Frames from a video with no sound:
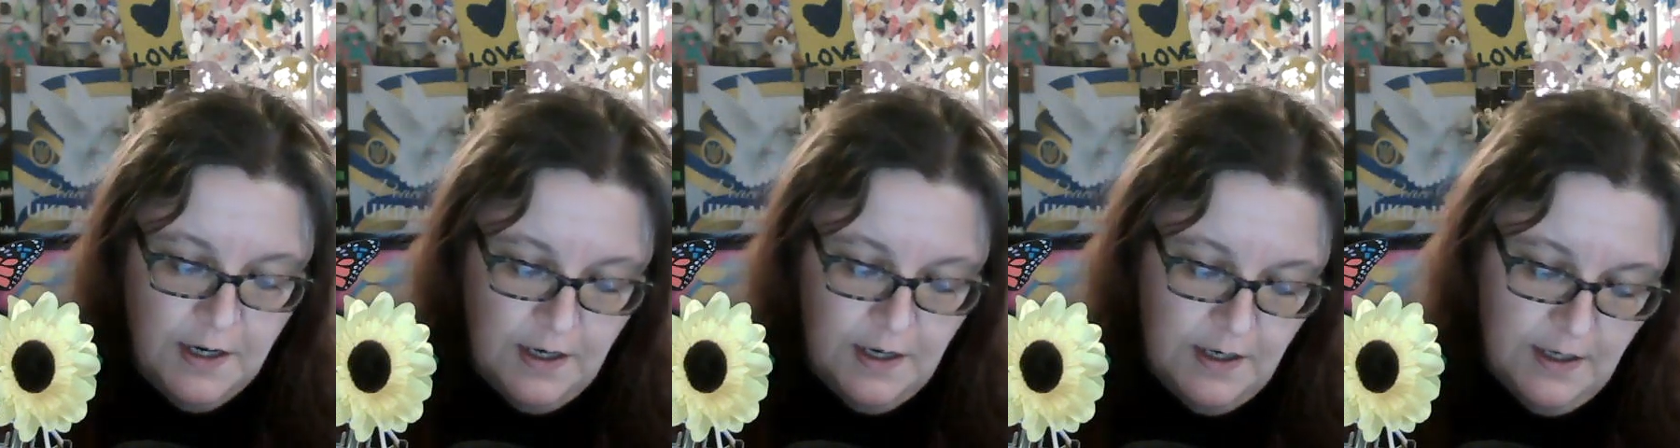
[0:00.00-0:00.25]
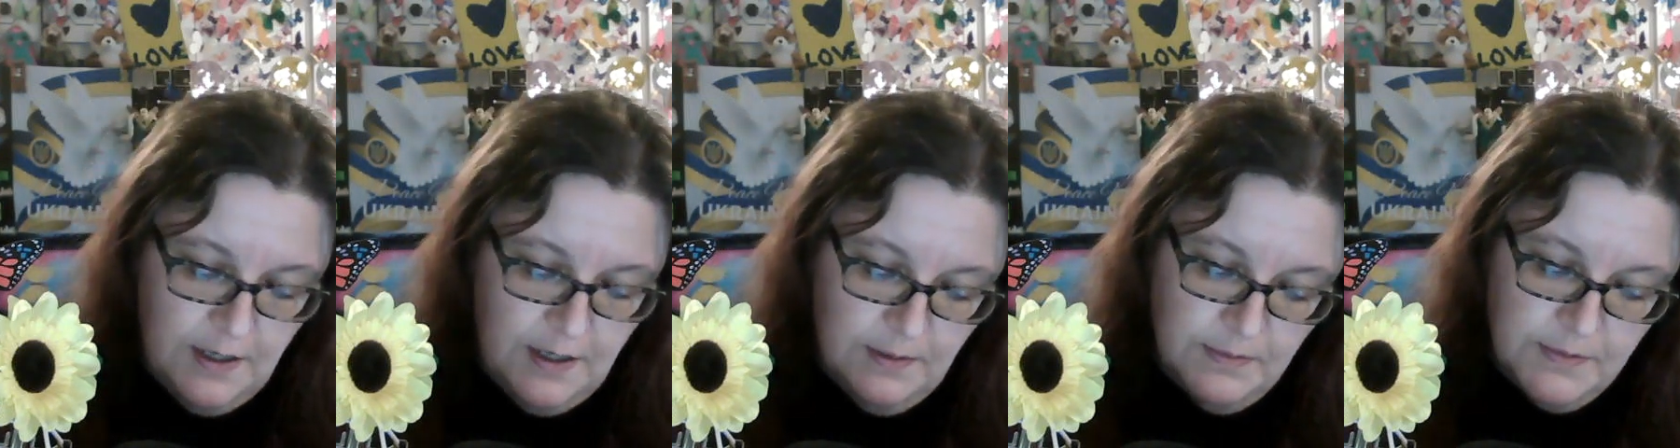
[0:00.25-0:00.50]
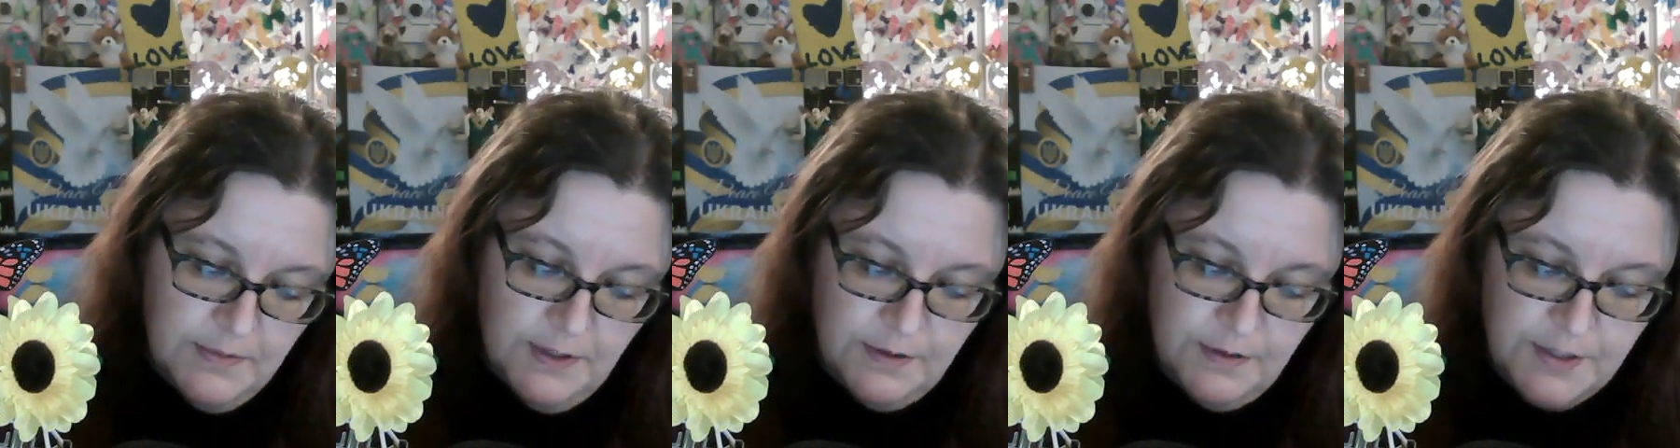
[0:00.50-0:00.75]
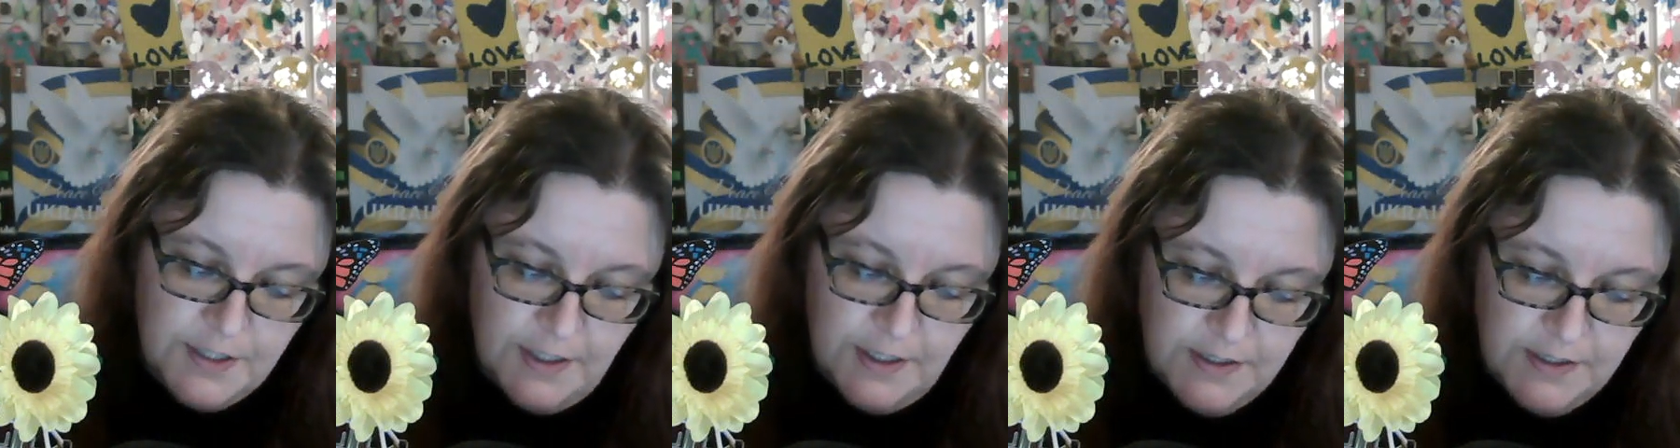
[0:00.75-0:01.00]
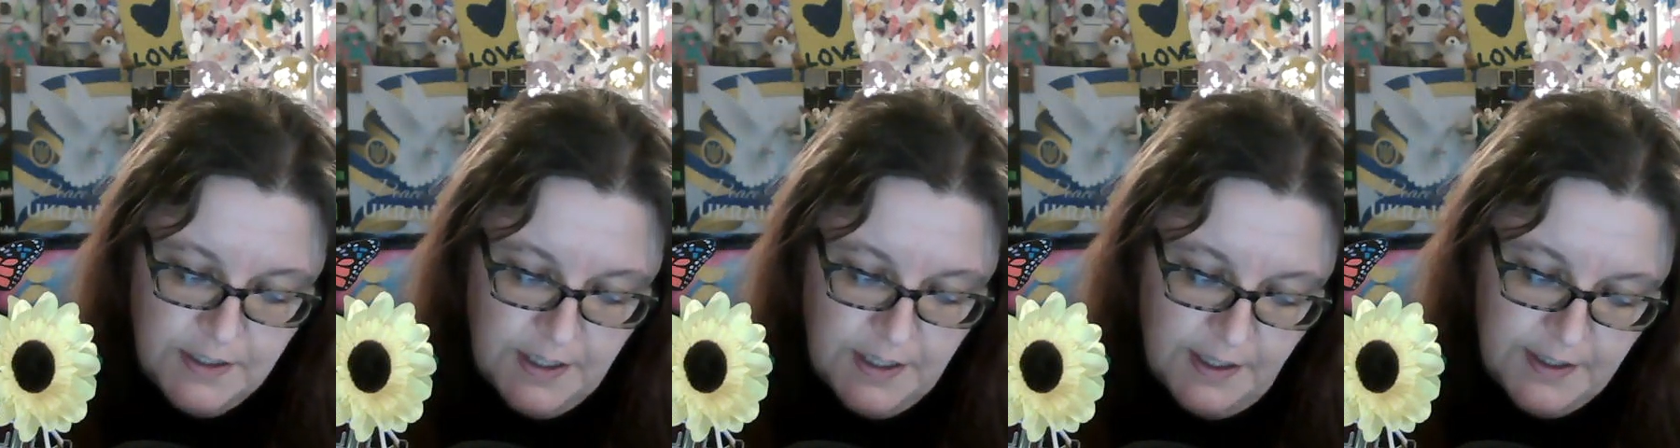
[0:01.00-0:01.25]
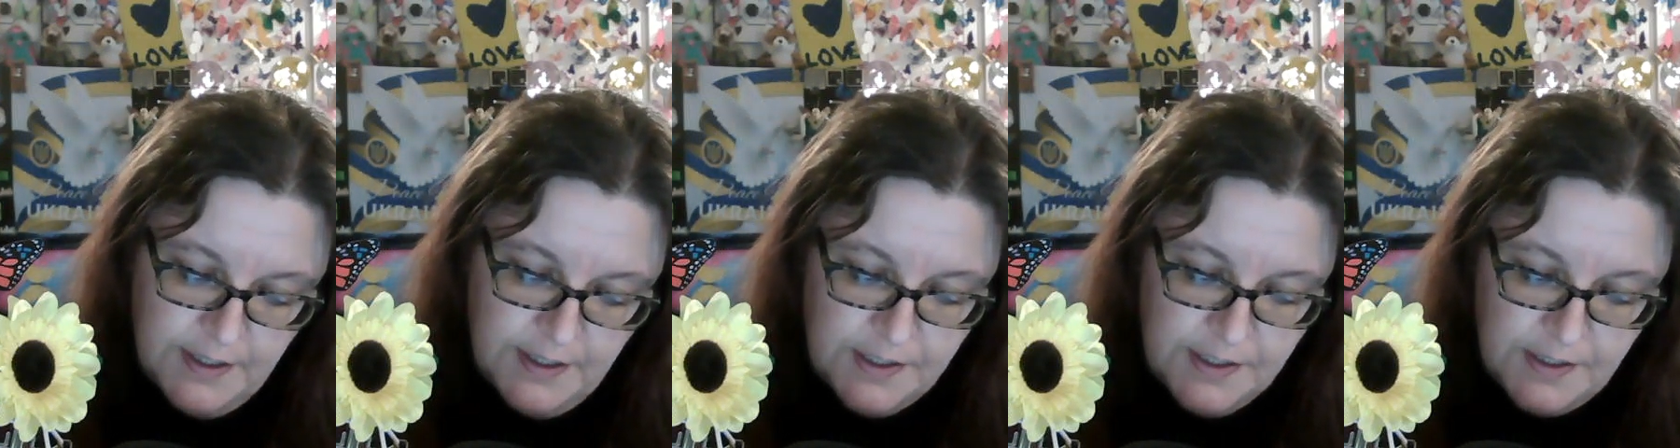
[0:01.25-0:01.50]
Um, your second
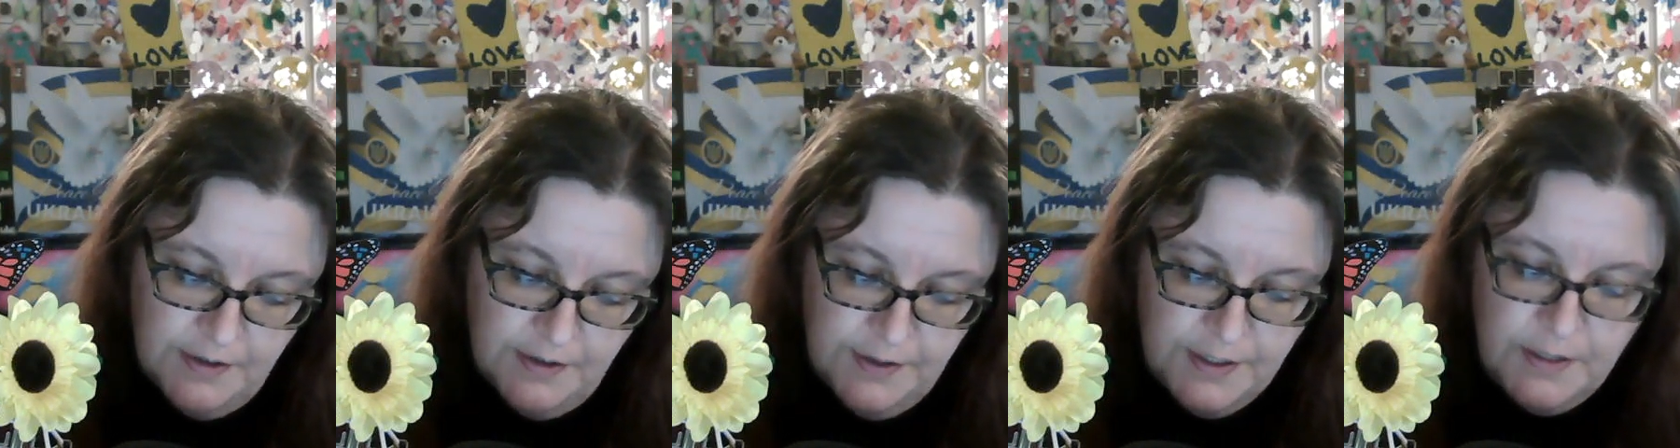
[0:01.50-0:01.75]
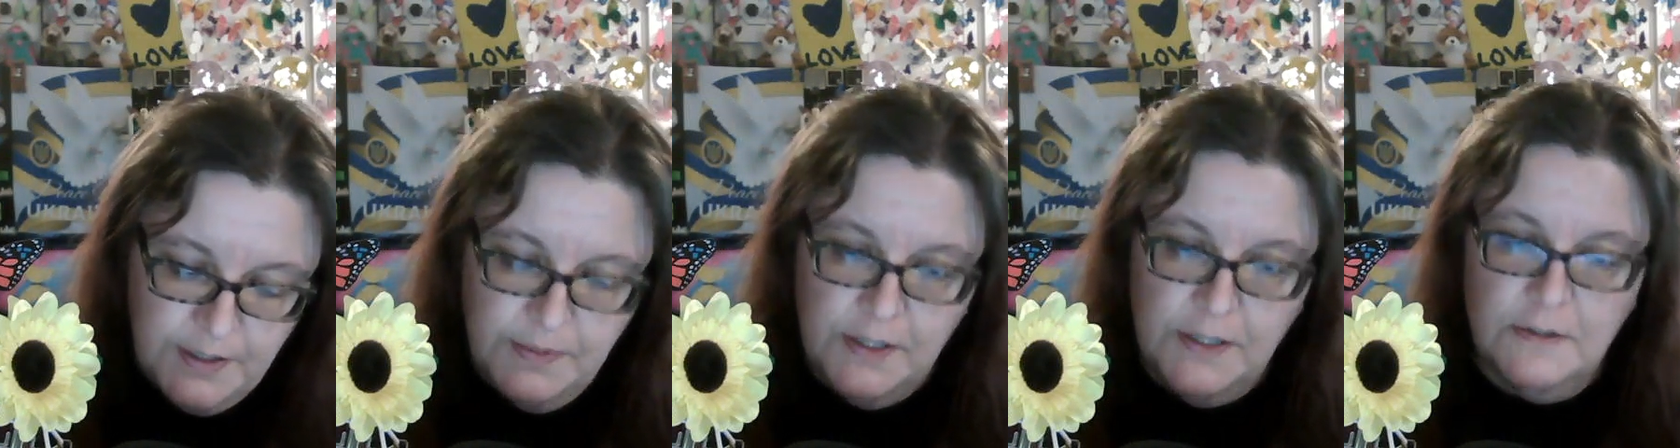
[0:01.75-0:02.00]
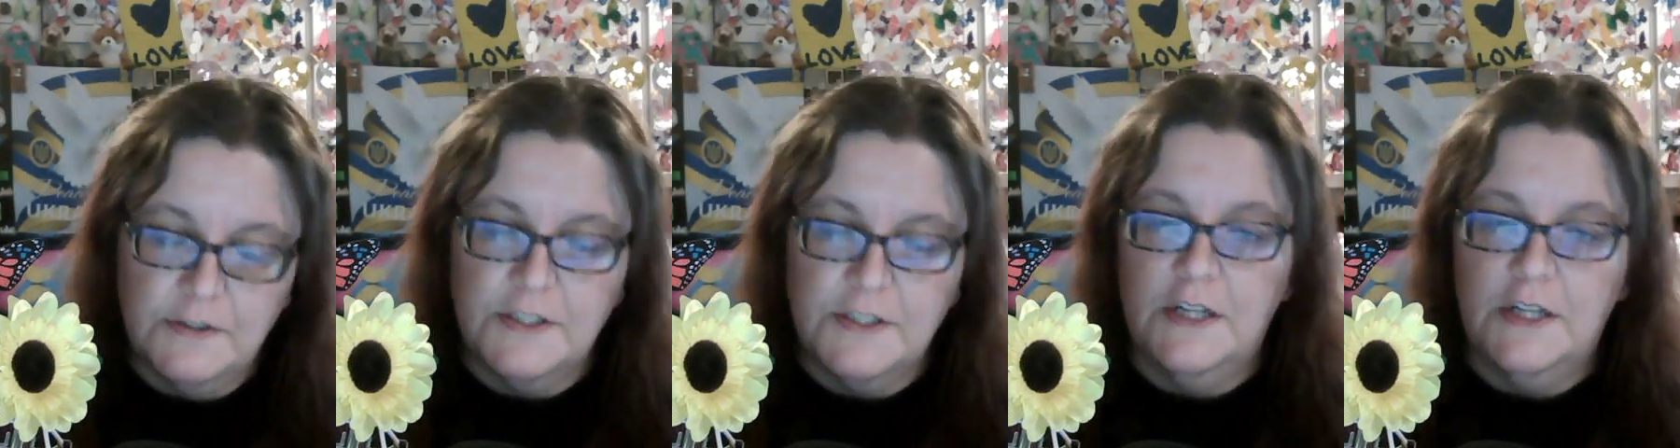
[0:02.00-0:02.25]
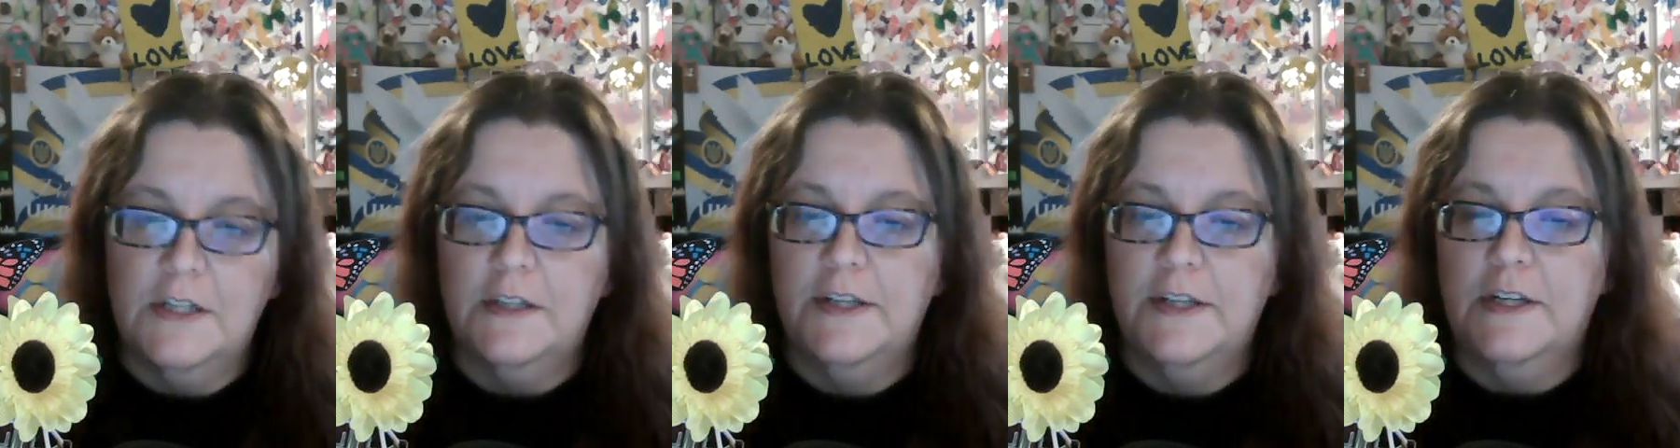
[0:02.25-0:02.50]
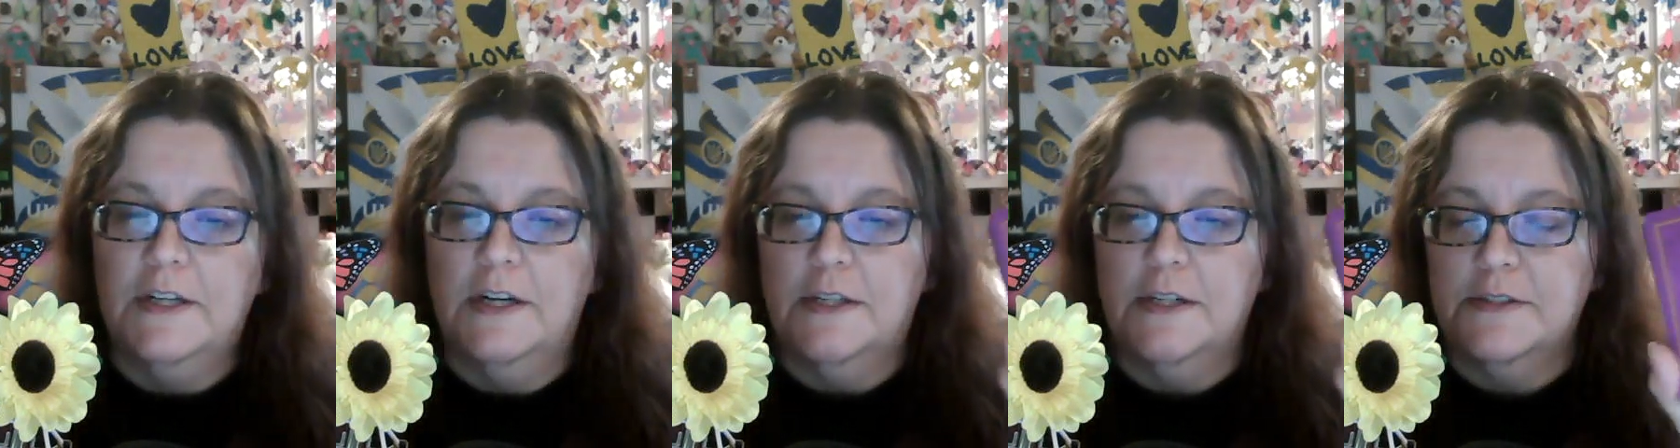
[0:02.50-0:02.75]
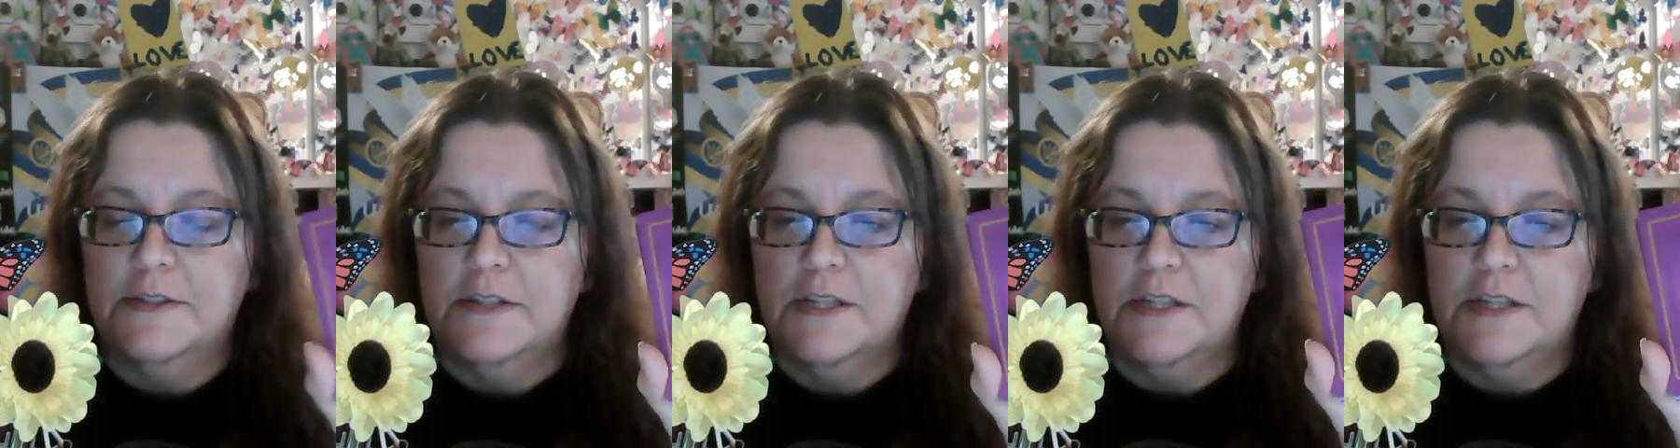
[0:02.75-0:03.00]
deck is going to be your daily
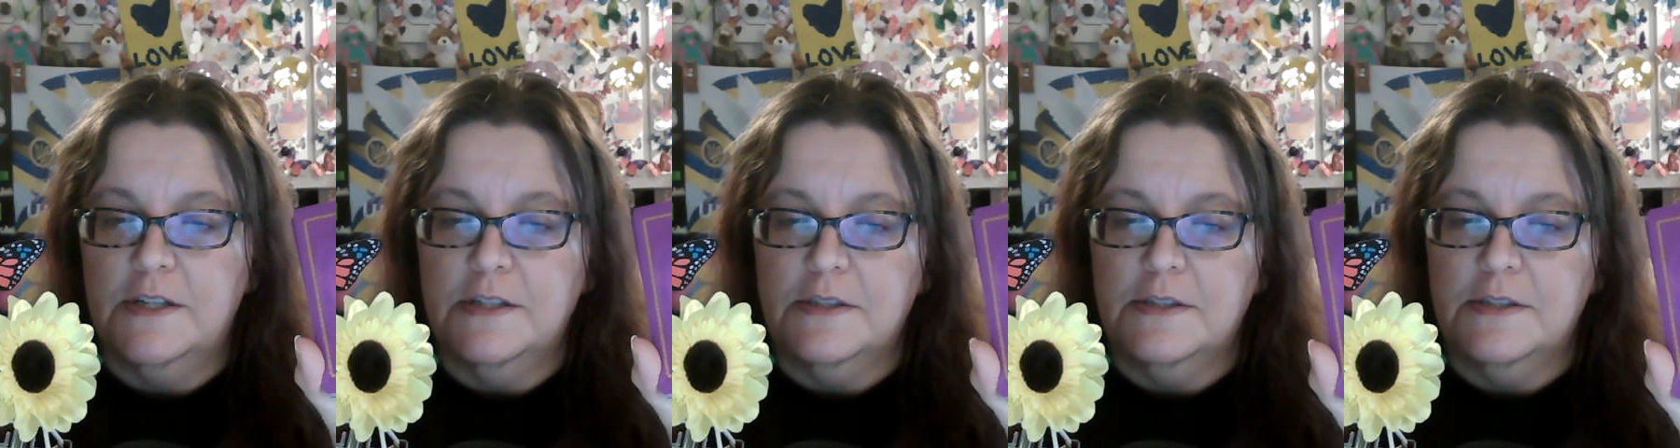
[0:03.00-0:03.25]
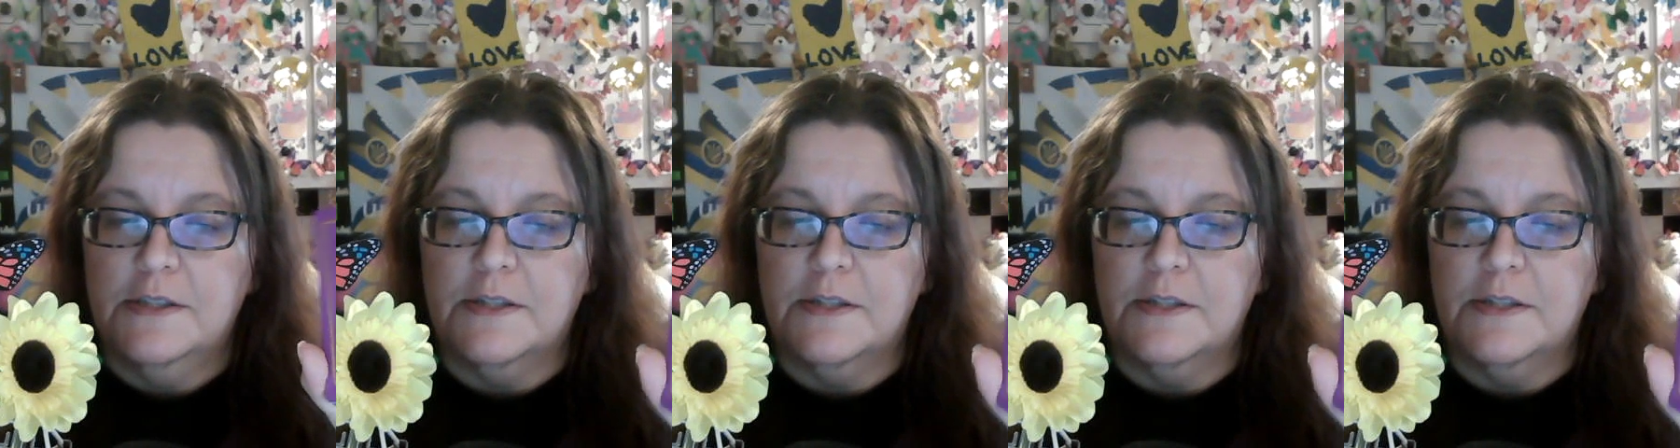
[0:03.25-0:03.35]
guidance deck,